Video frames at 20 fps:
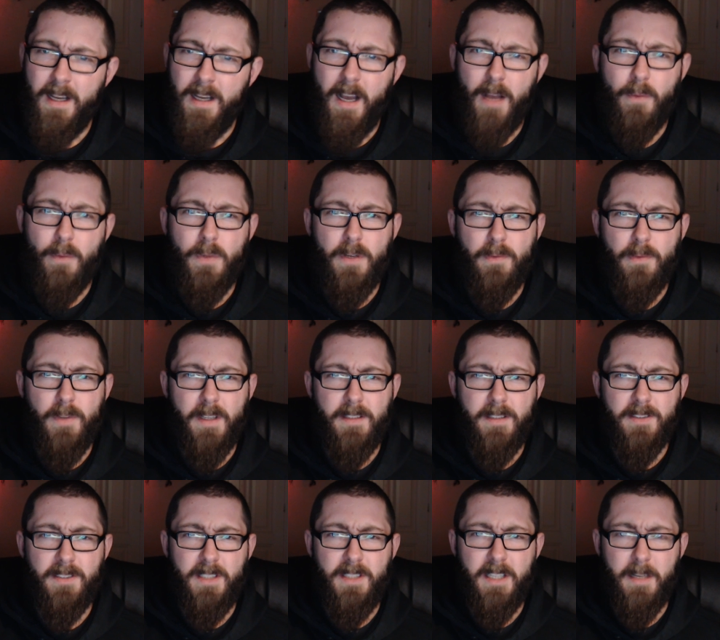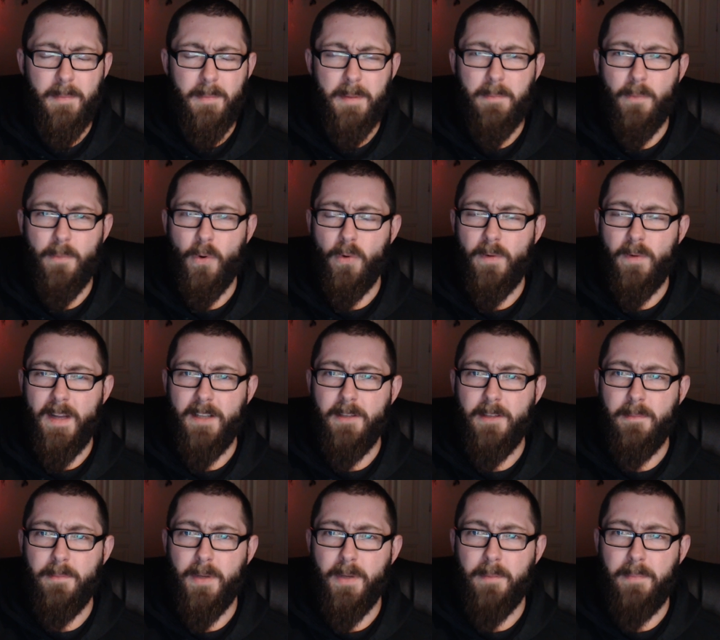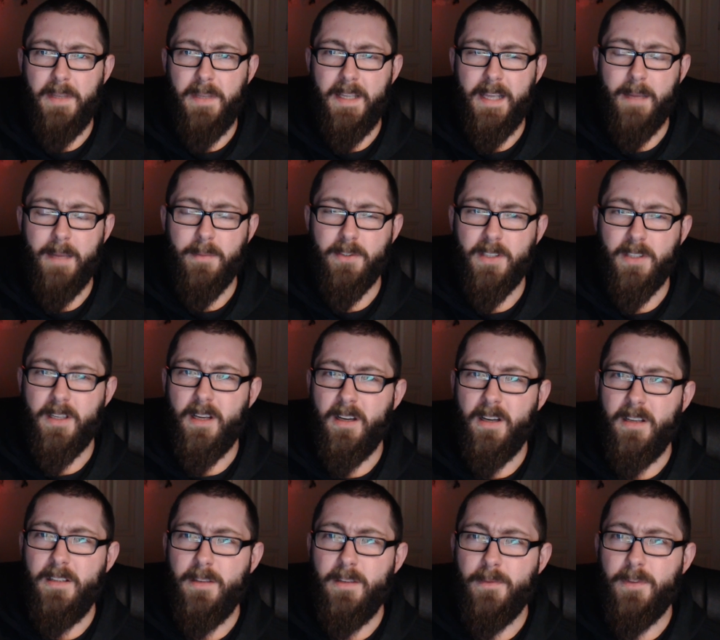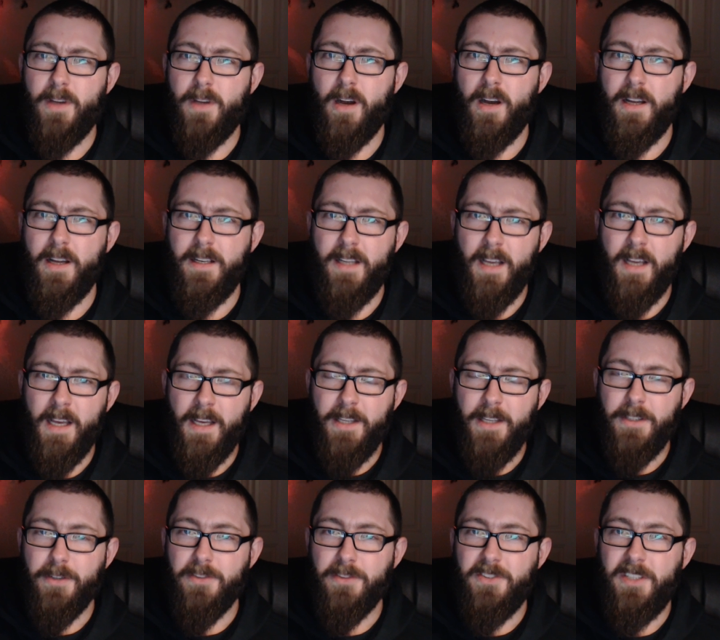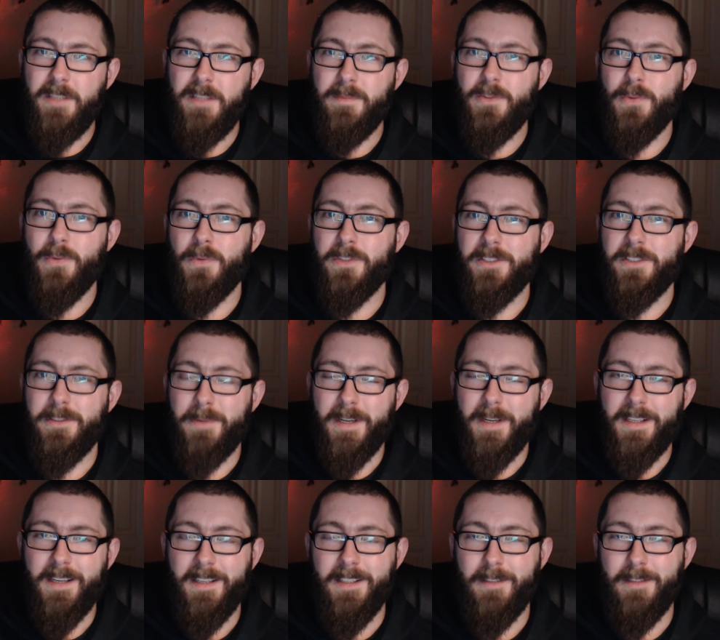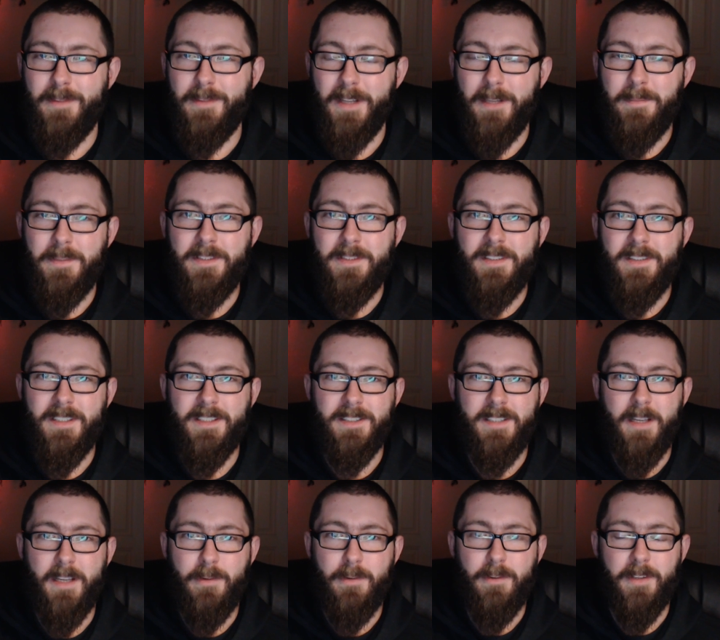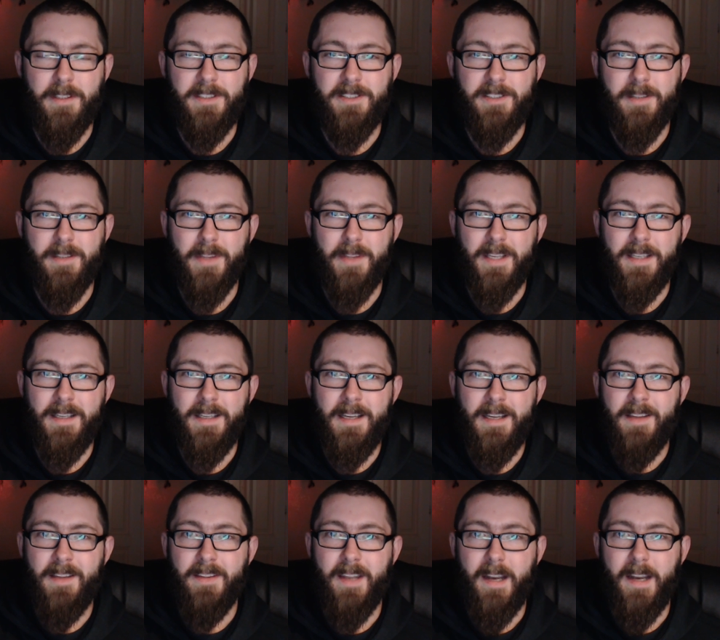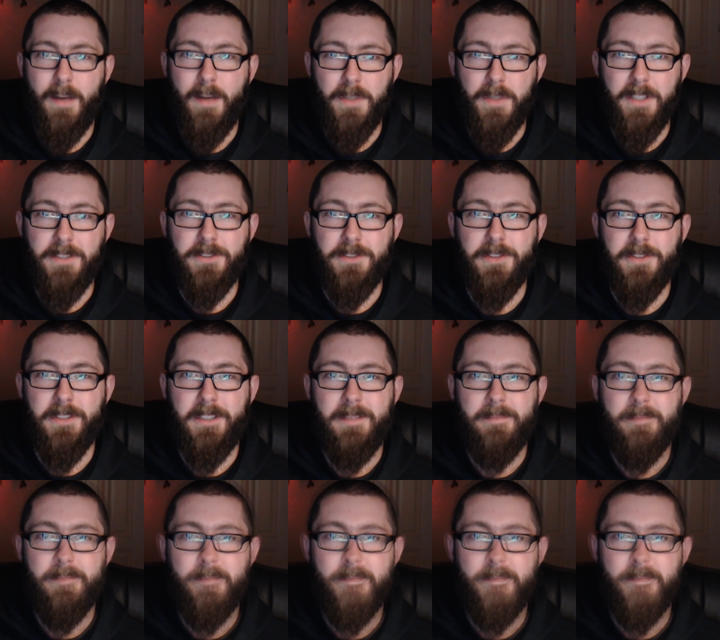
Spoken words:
I would have liked to see it a bit more random, but being able to kind of guide your team towards the right kind of development is definitely something that I would enjoy.